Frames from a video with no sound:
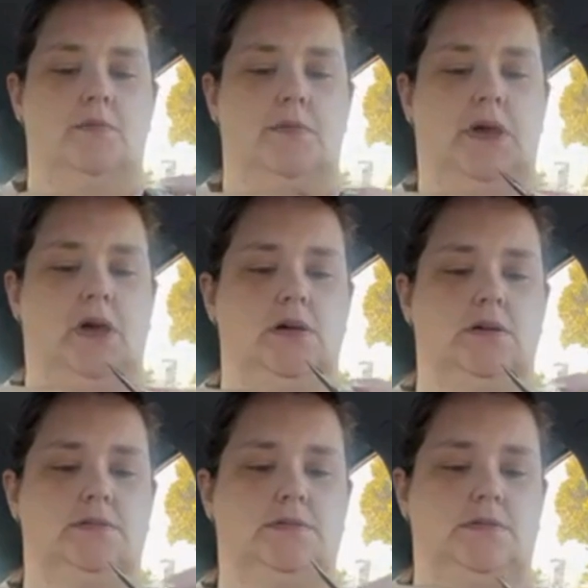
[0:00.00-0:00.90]

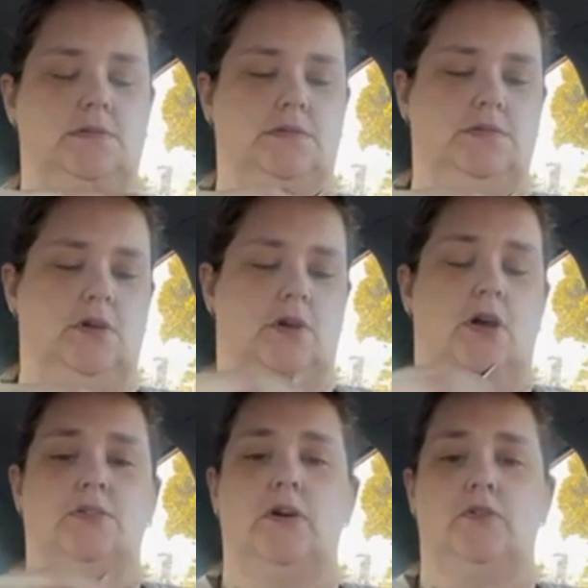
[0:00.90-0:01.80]
because there
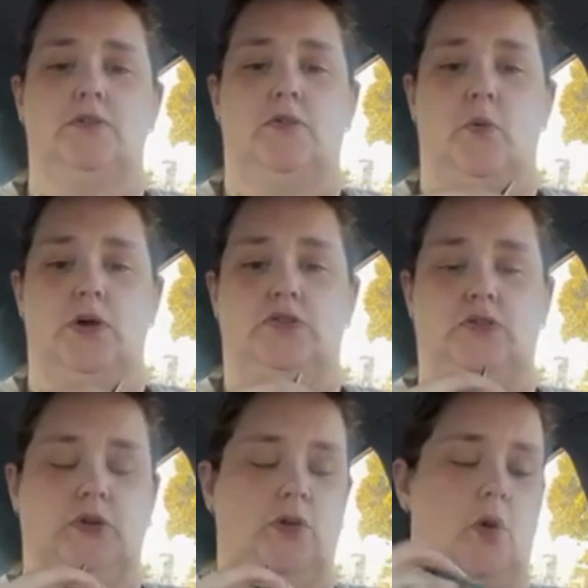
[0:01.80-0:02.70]
are several different ways
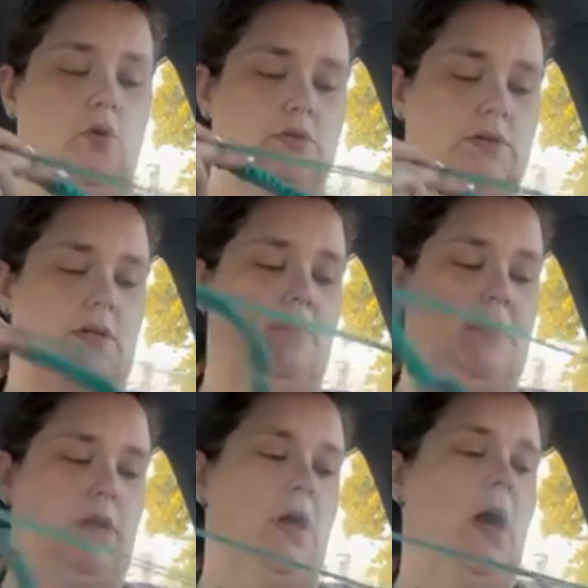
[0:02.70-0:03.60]
you can hold it. I
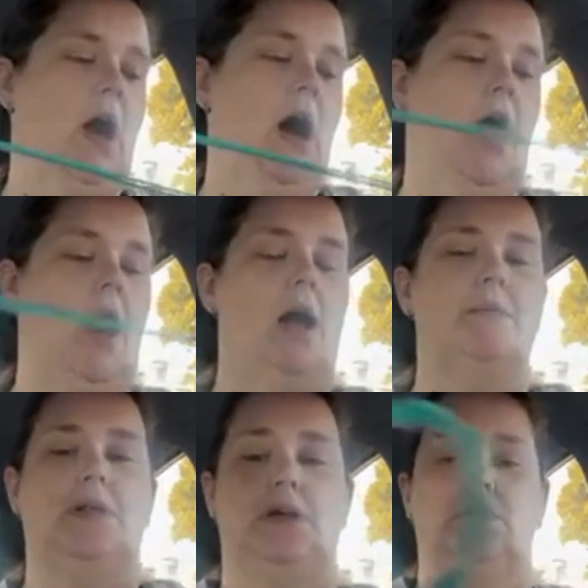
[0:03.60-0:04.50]
mean,
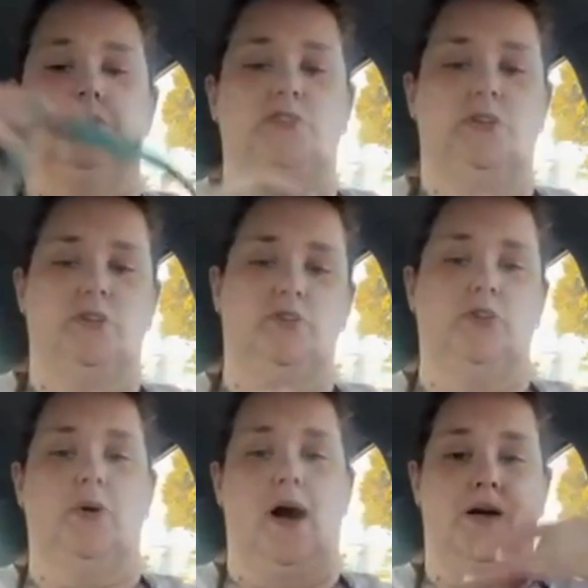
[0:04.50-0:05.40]
I'm an English knitter,
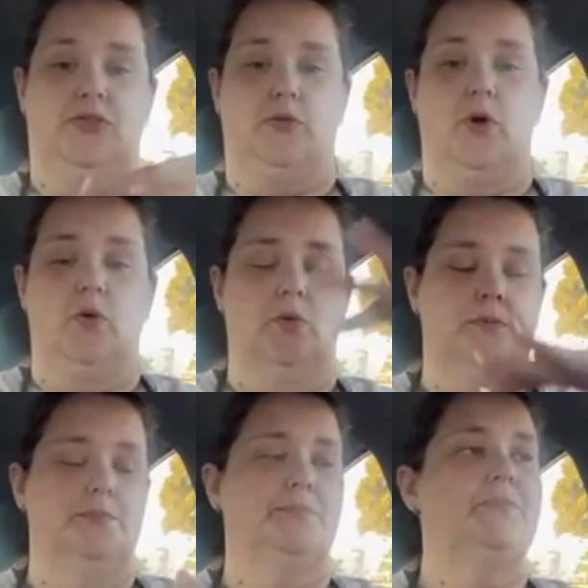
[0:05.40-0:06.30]
so I throw
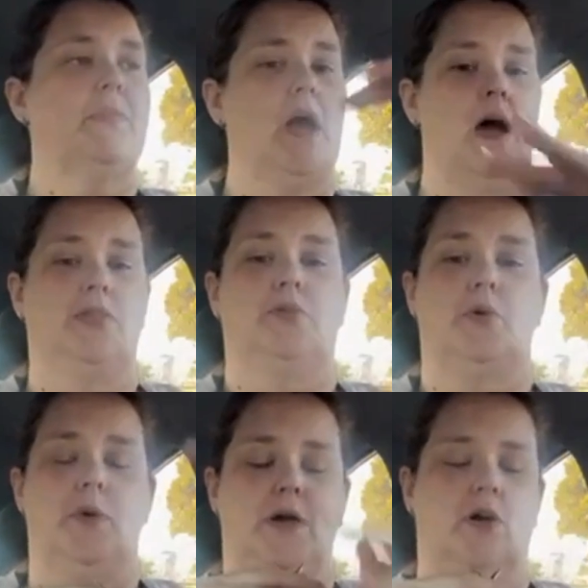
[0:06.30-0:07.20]

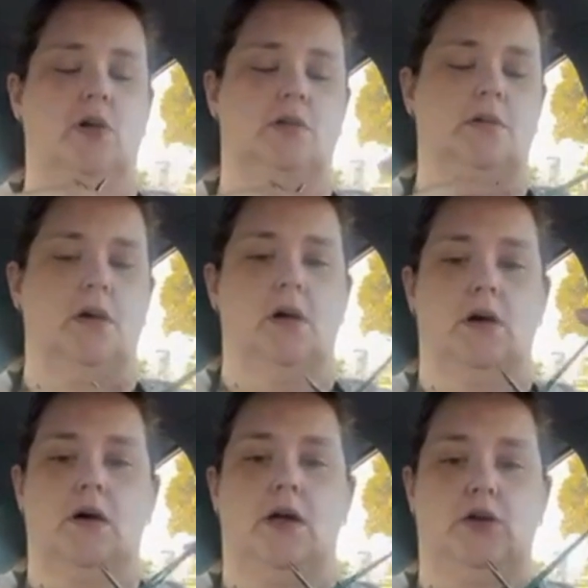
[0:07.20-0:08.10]
my yarn.
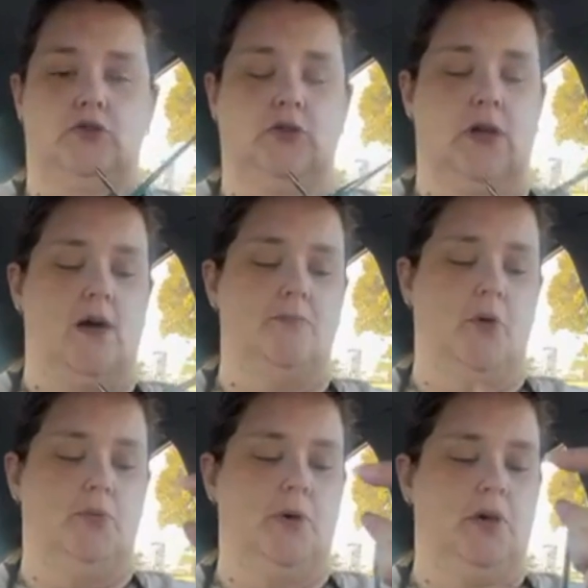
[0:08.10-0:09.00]
I usually have
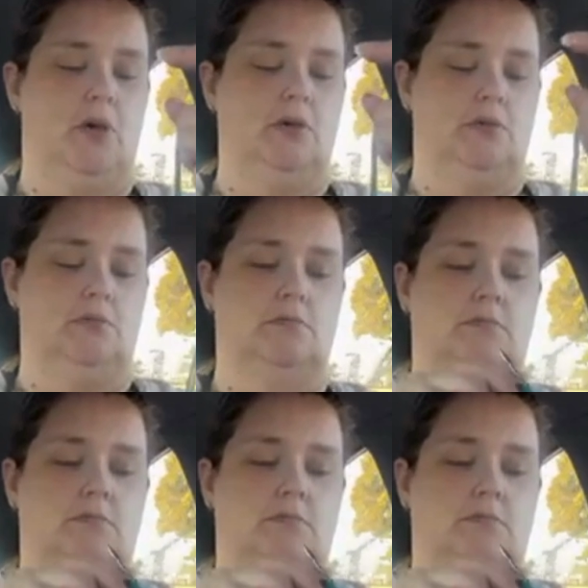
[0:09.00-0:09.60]
both my yarn